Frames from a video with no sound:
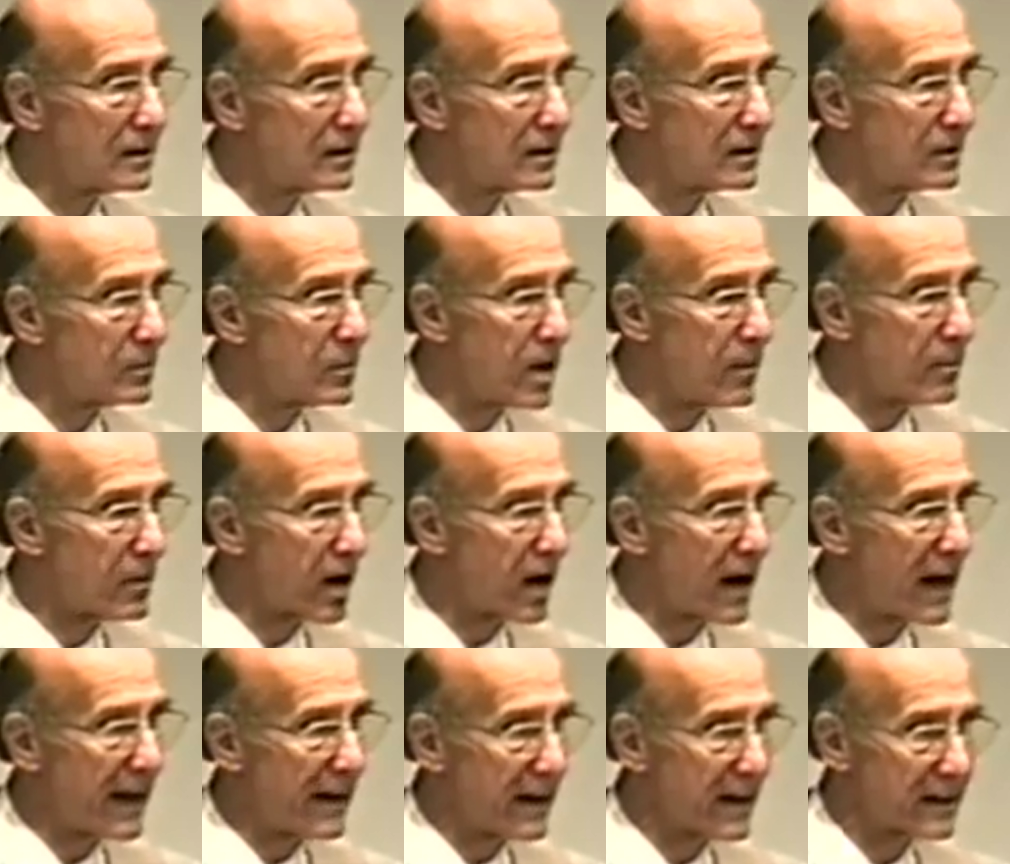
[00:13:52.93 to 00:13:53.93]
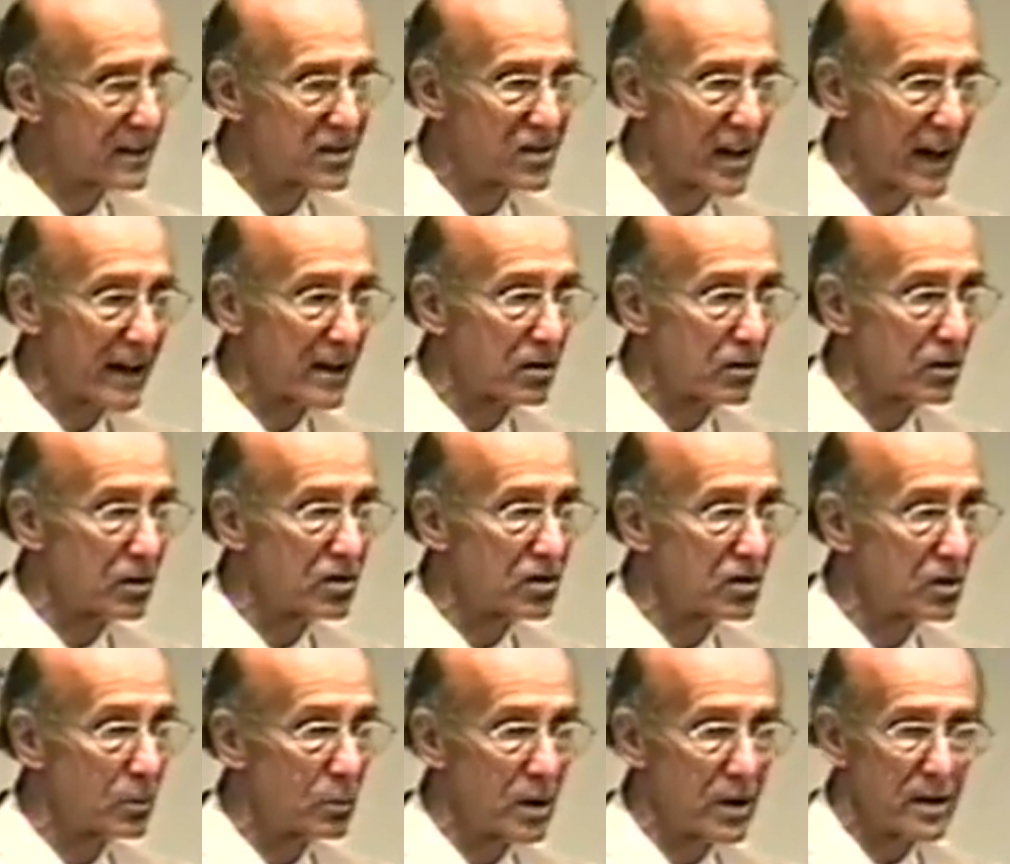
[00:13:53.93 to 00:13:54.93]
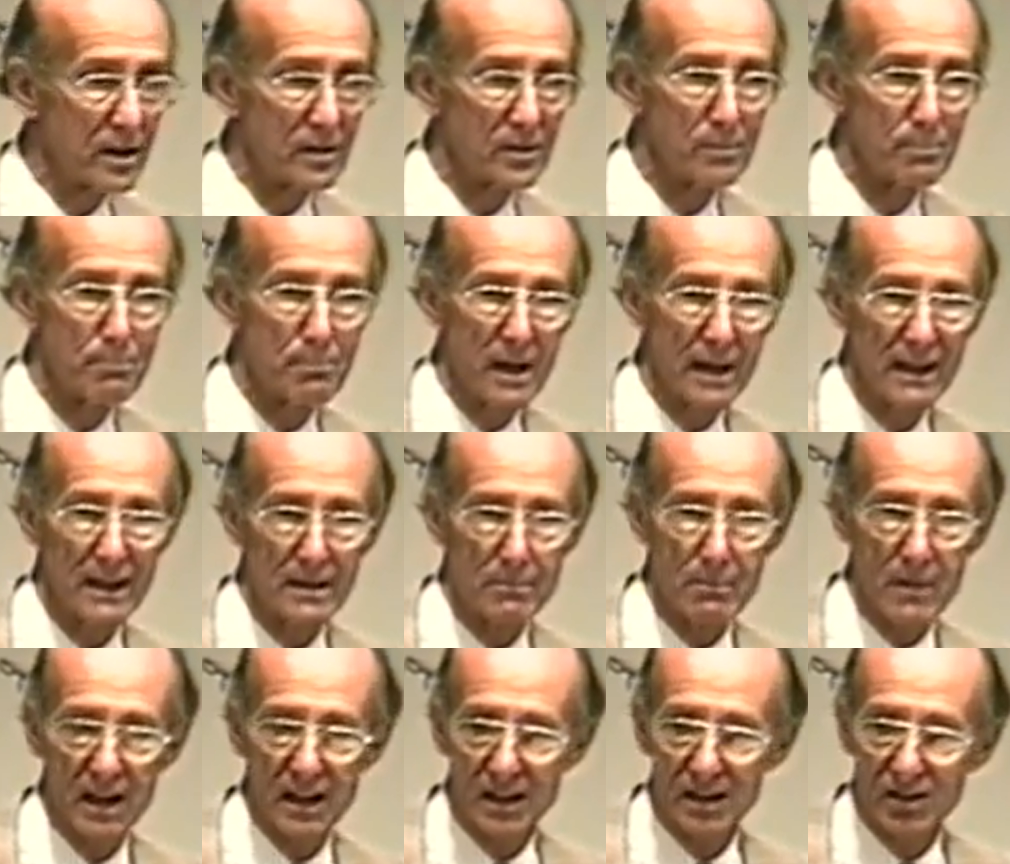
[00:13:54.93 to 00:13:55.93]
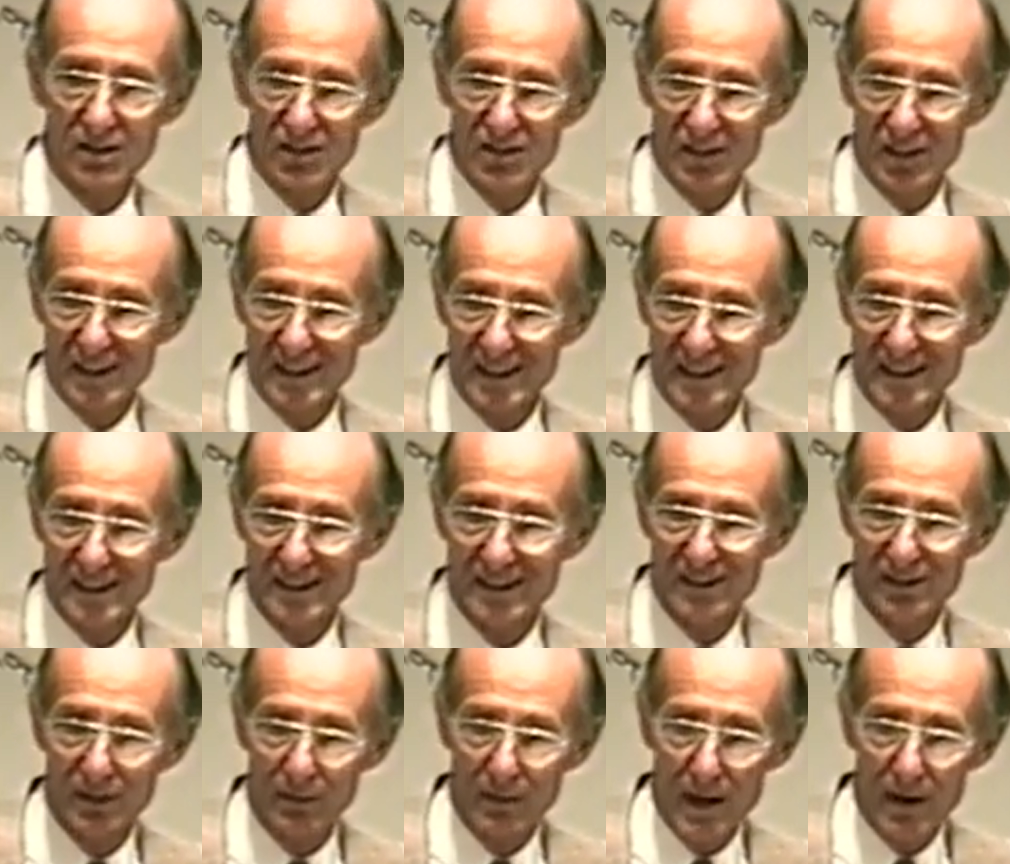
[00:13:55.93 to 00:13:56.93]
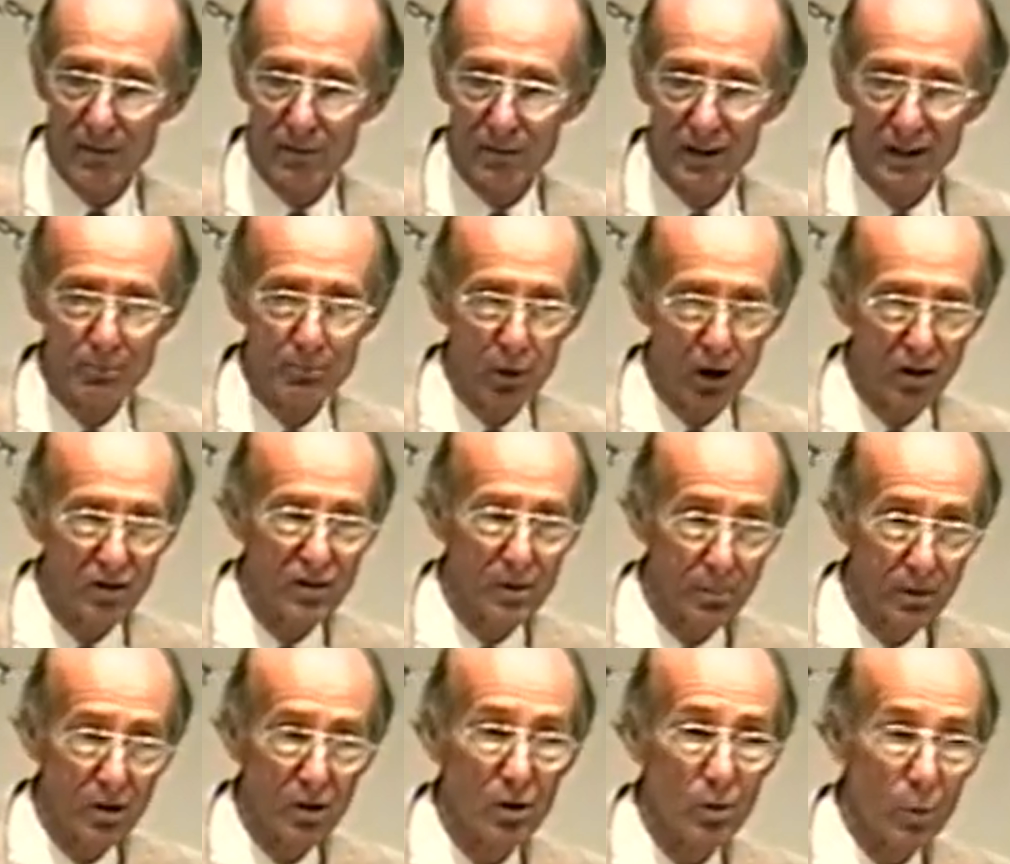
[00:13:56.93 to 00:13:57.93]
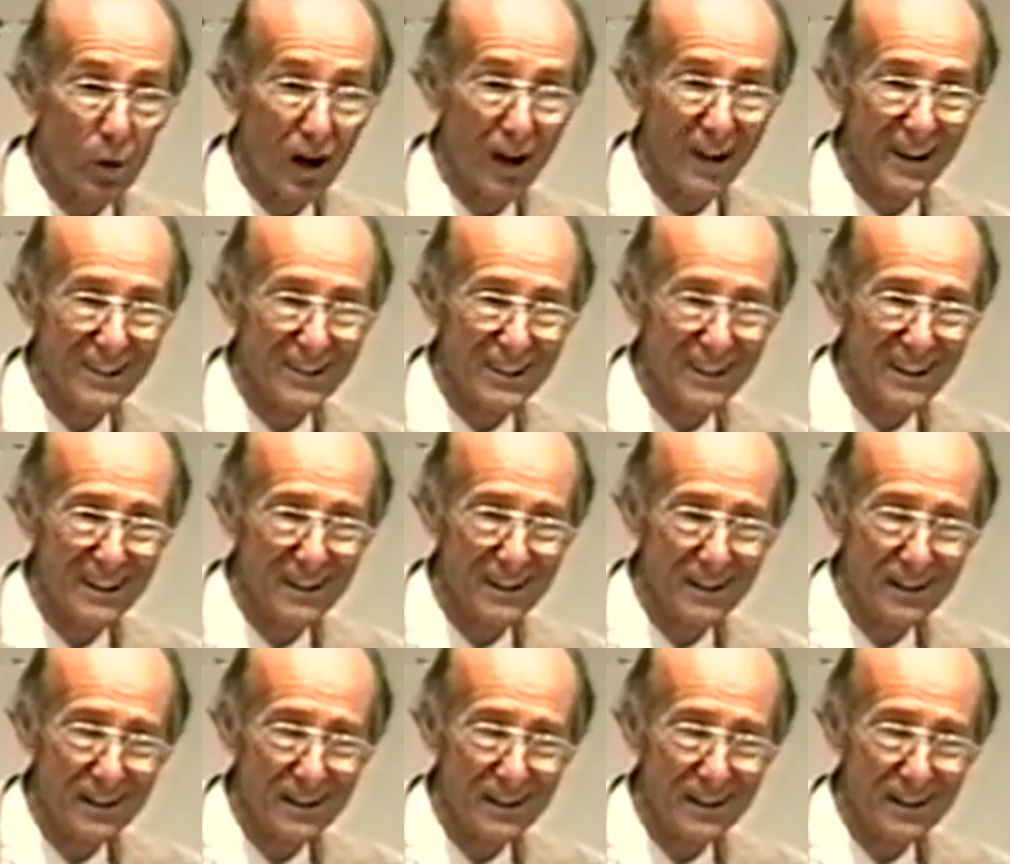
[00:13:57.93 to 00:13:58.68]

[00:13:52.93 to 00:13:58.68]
Remember Anaxagoras with his many, many seeds of every possible quality,